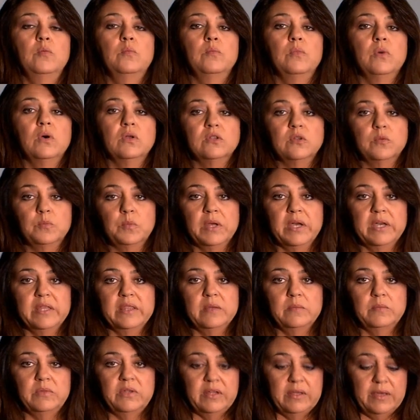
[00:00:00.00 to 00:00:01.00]
Multiply
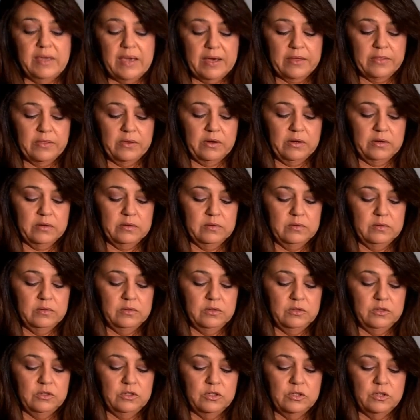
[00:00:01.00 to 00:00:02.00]
them together
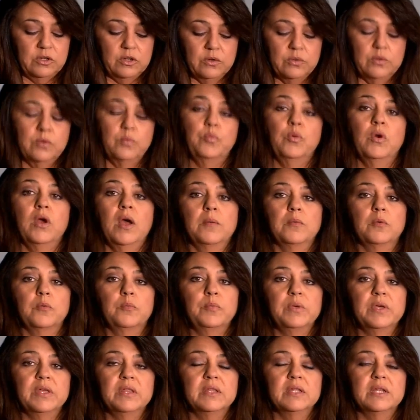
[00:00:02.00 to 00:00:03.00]
to know the
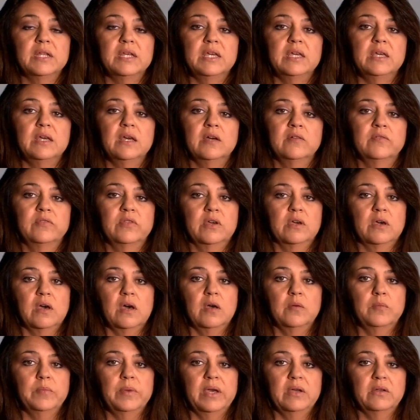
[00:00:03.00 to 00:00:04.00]
probability of the
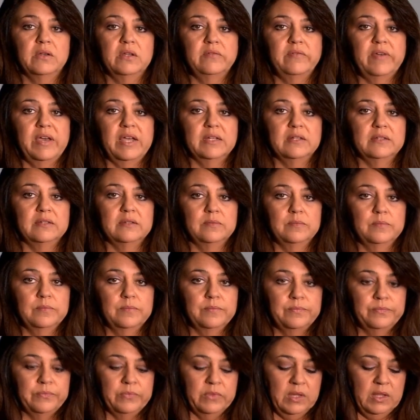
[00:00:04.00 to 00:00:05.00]
compound event.
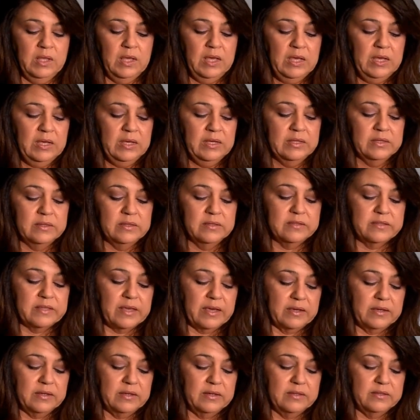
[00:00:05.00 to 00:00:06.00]
The
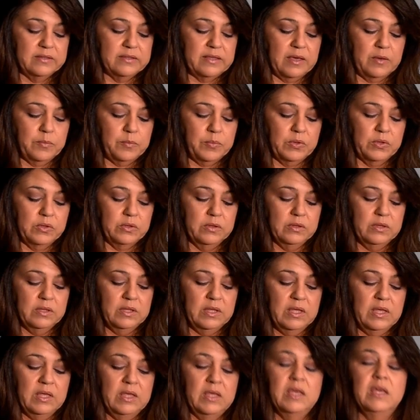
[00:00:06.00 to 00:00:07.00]
second example
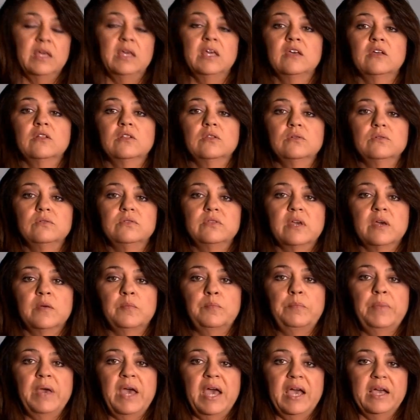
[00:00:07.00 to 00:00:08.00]
includes a
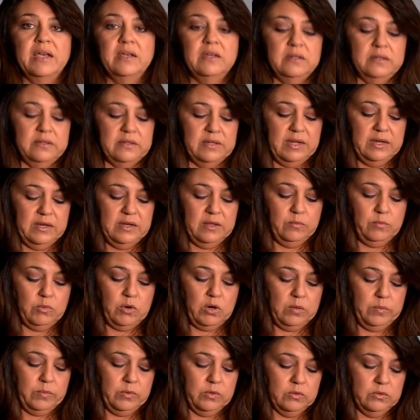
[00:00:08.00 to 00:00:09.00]
bag containing
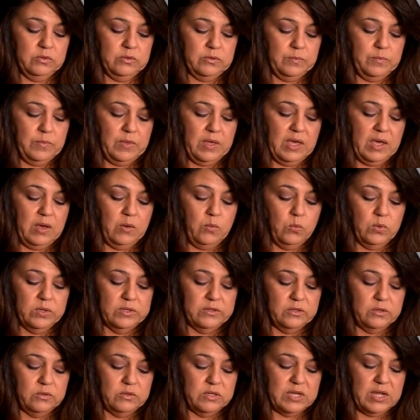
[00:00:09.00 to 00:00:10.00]
marbles, and
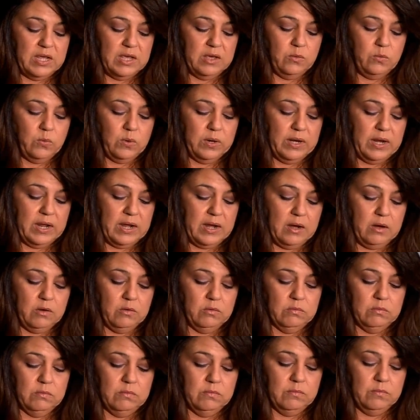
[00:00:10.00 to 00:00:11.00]
once you take one
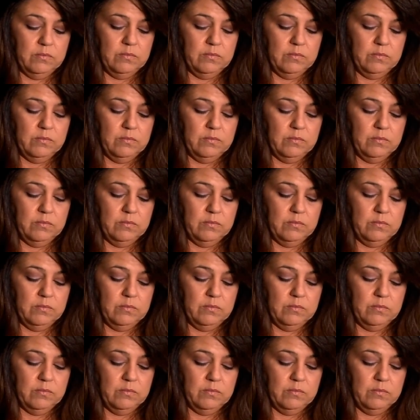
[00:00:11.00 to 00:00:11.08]
out,